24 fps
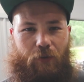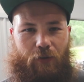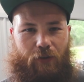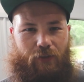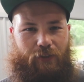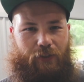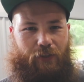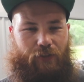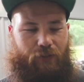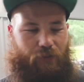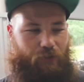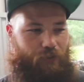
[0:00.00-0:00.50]

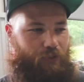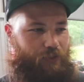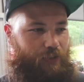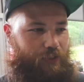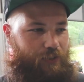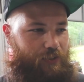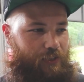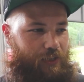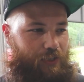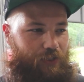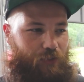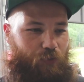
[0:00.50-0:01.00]
That sounds good.
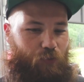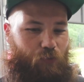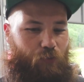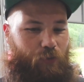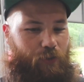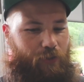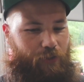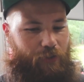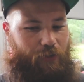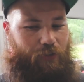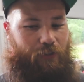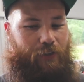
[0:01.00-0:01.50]
That sounds
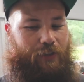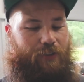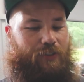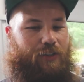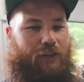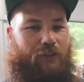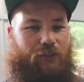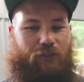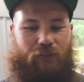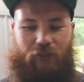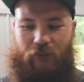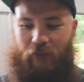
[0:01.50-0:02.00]
really good. That
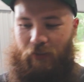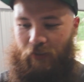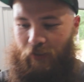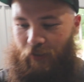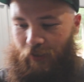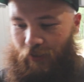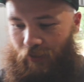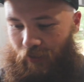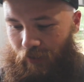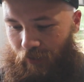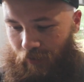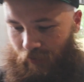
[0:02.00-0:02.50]
sounds
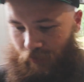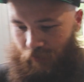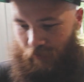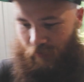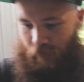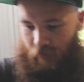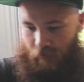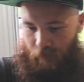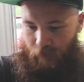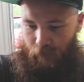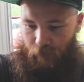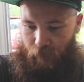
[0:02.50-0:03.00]

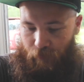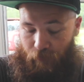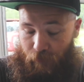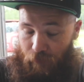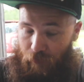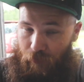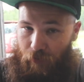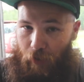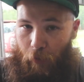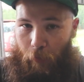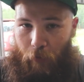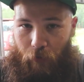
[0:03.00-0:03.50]

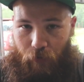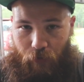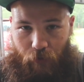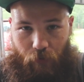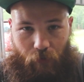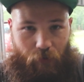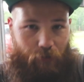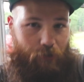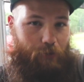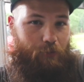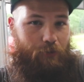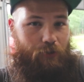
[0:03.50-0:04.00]
almost
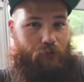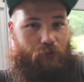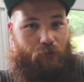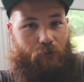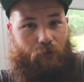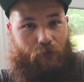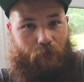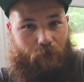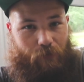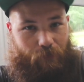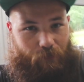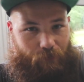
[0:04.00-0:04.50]
too good to be
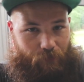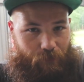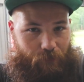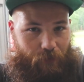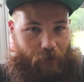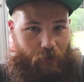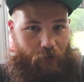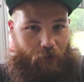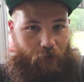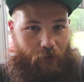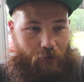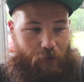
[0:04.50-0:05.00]
true.
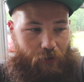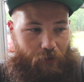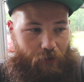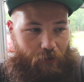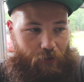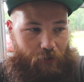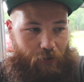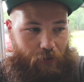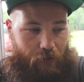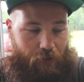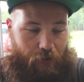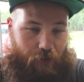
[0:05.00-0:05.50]

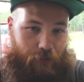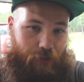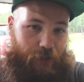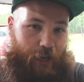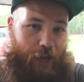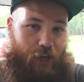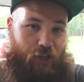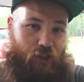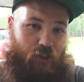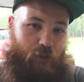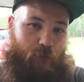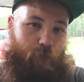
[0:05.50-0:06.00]

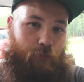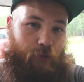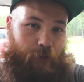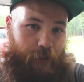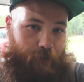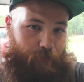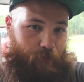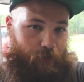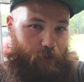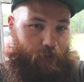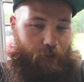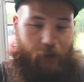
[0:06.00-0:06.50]
Dashes,
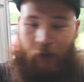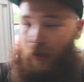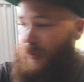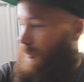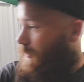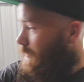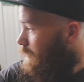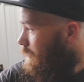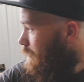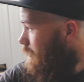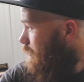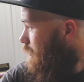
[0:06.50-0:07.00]
believe it or not.
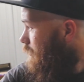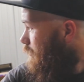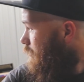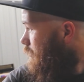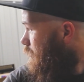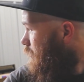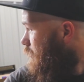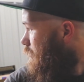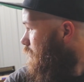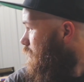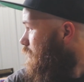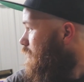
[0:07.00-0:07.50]

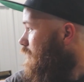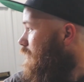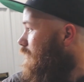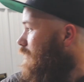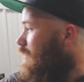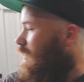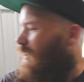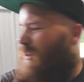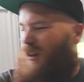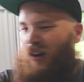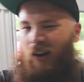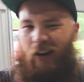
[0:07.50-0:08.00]

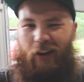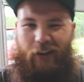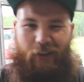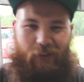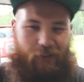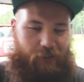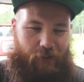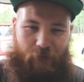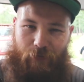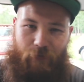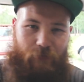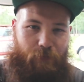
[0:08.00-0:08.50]
Alright,
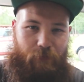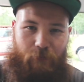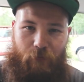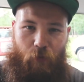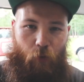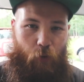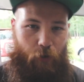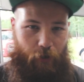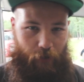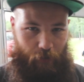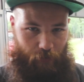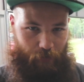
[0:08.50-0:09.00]
enough
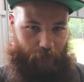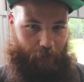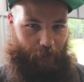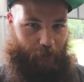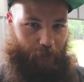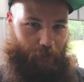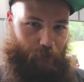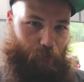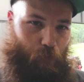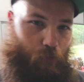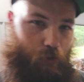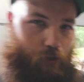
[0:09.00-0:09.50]
corniness. I
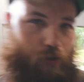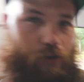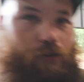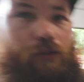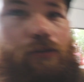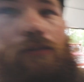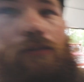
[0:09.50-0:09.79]
gotta get to work.